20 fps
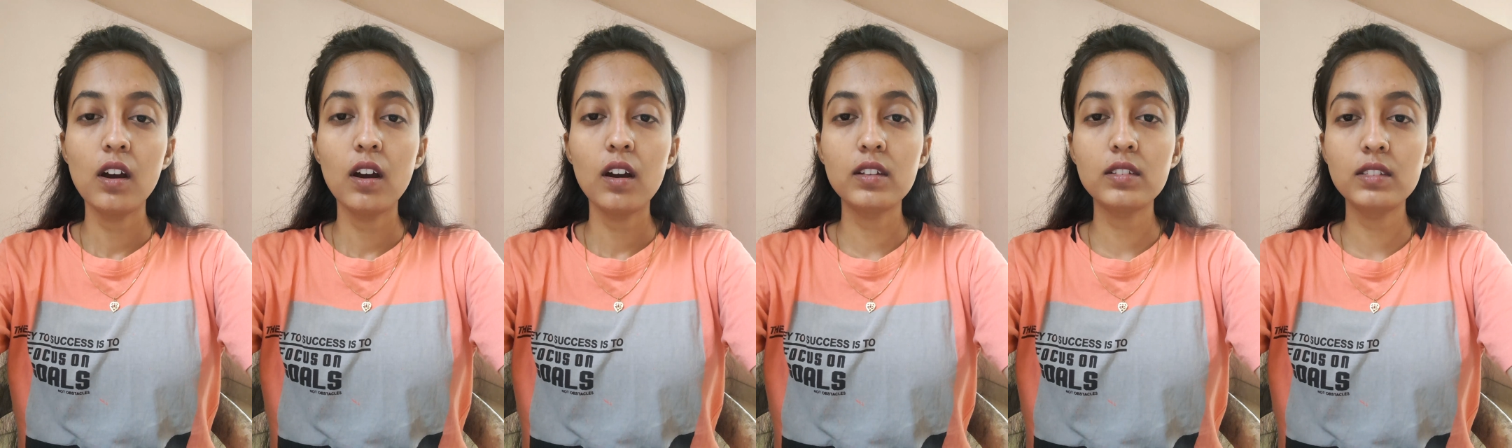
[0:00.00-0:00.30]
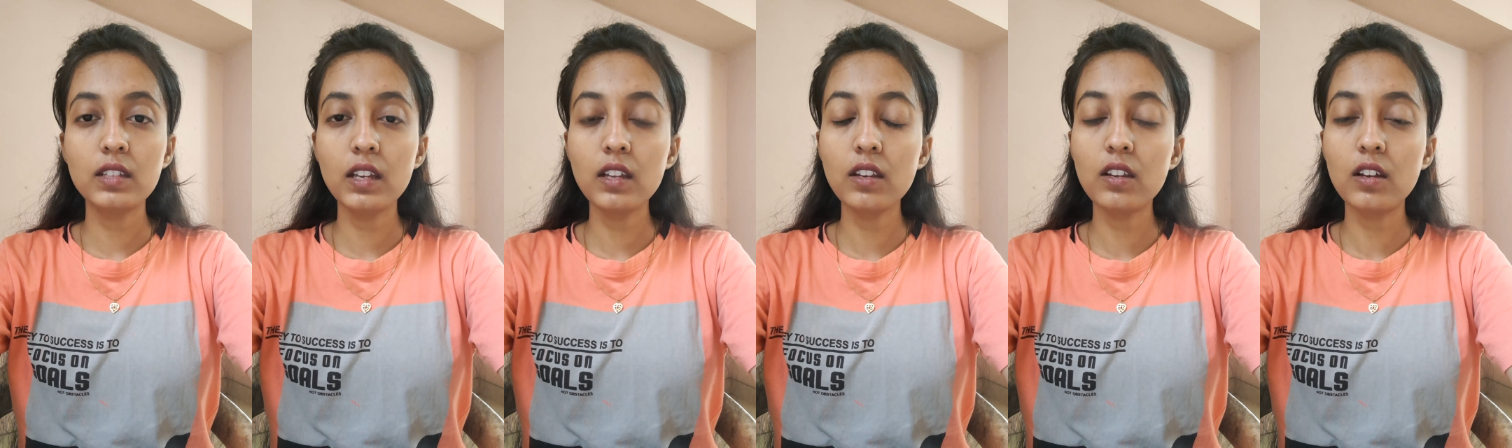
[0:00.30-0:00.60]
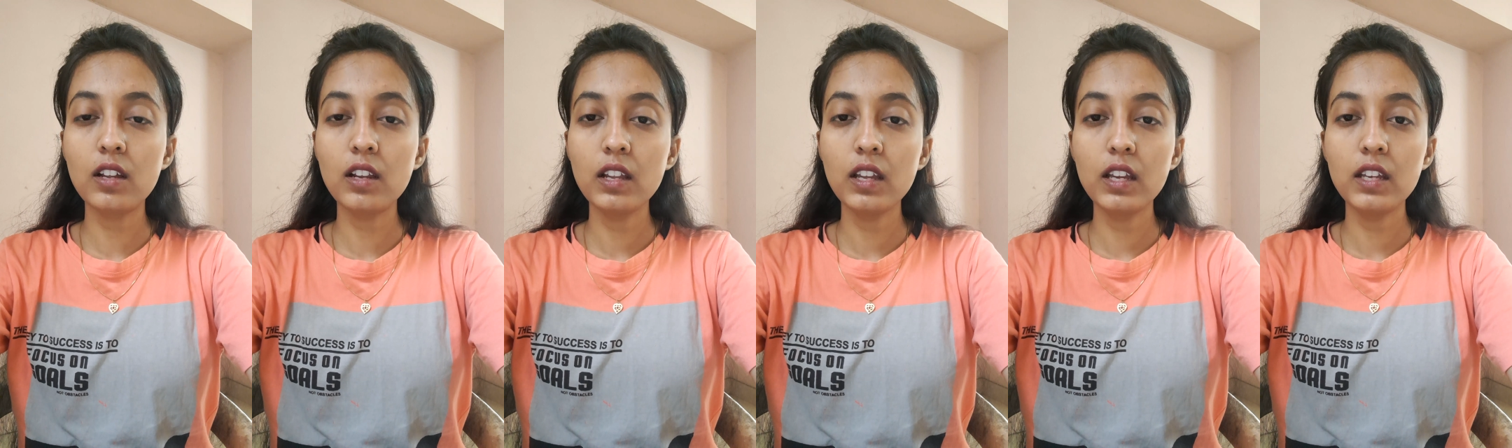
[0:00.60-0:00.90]
a
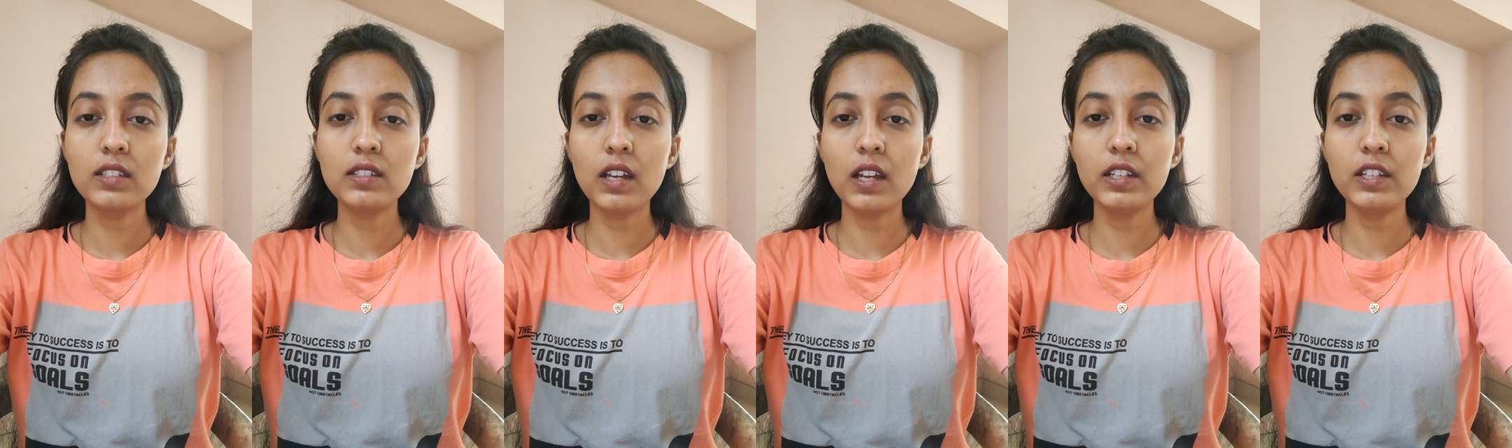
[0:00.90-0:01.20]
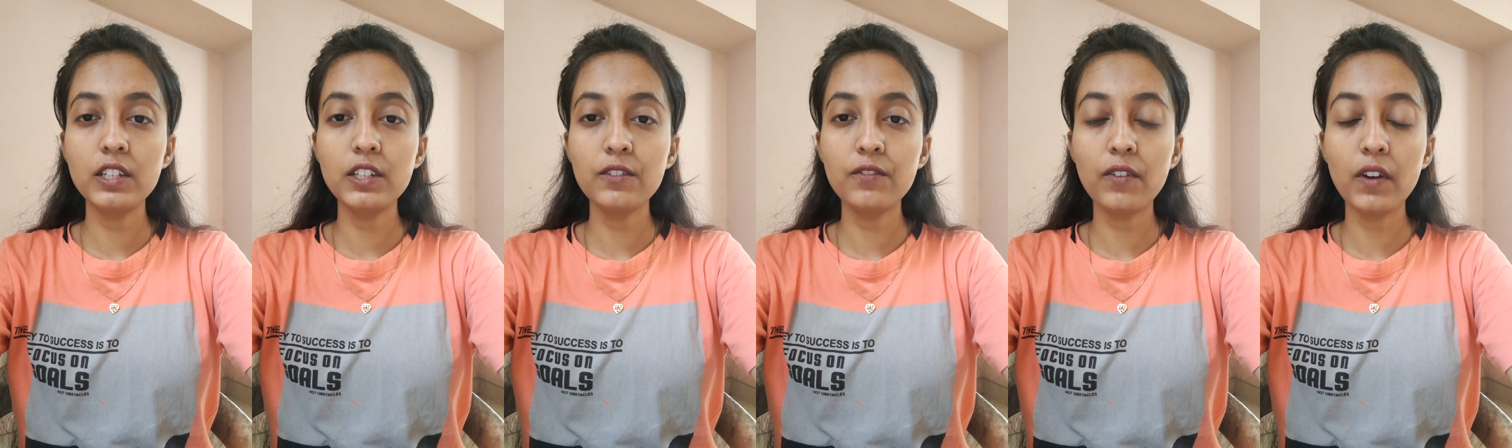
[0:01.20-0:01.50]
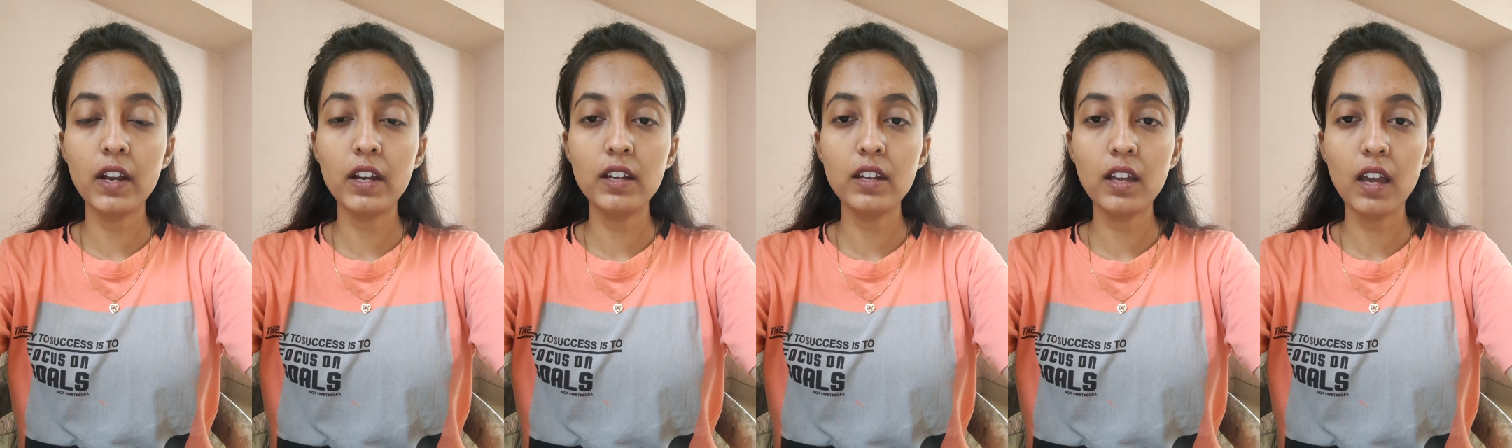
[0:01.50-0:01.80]
signal is
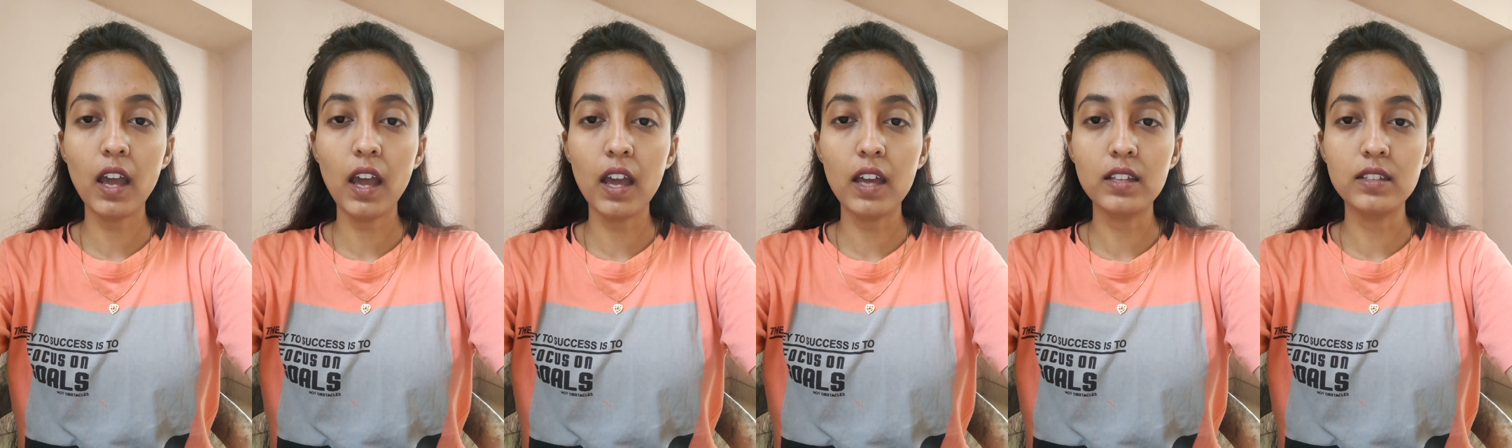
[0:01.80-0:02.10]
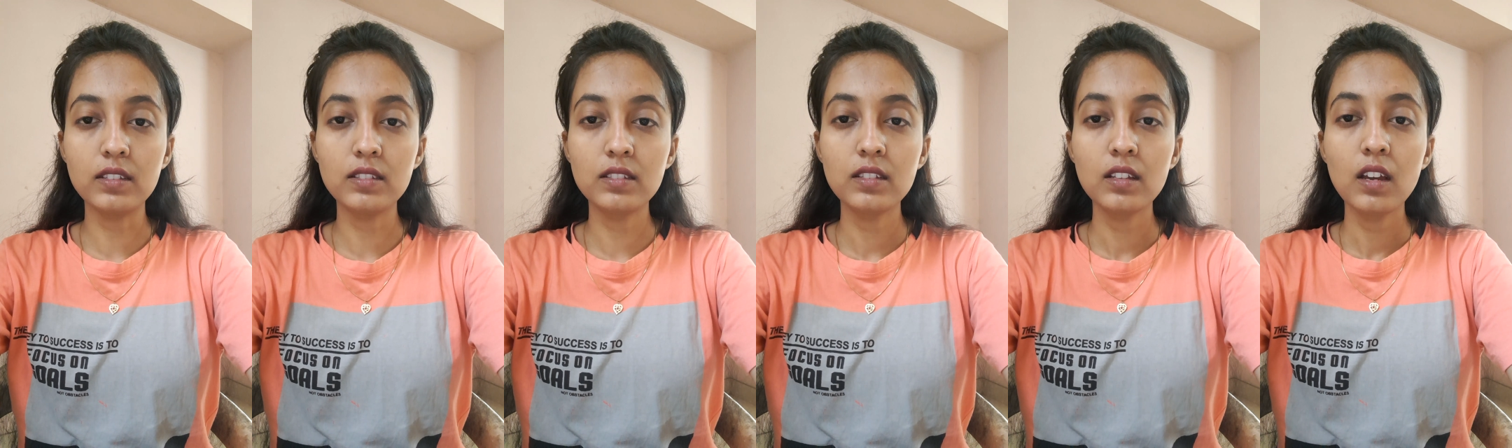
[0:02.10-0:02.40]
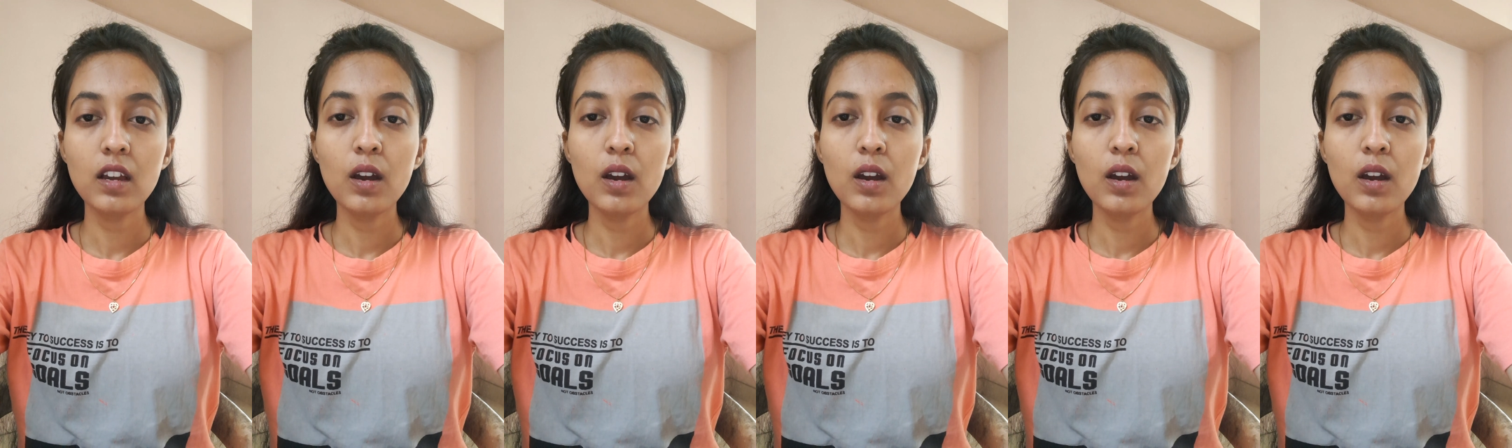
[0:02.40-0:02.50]
identified as